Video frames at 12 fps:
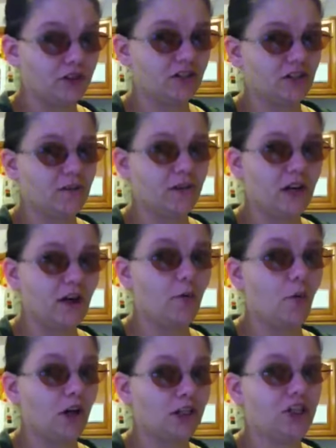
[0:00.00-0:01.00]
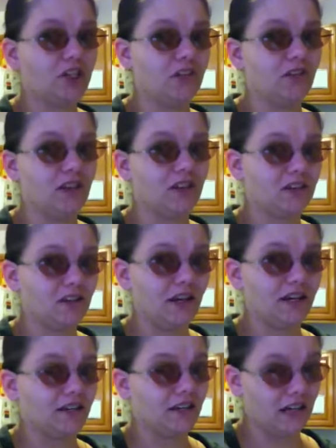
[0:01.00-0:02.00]
to sleep at night watching things
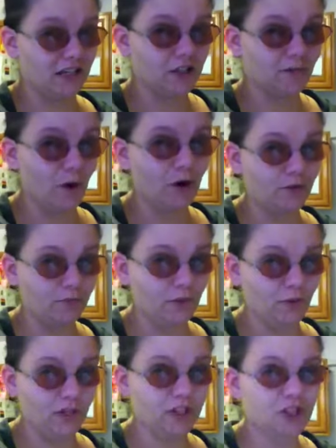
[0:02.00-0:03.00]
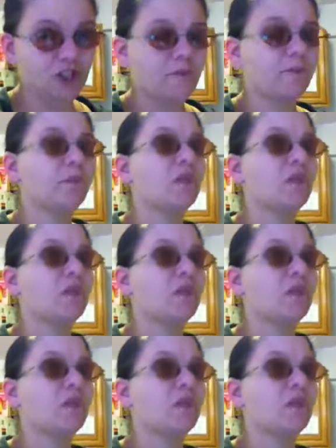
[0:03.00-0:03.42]
like Get Smart and Bewitched,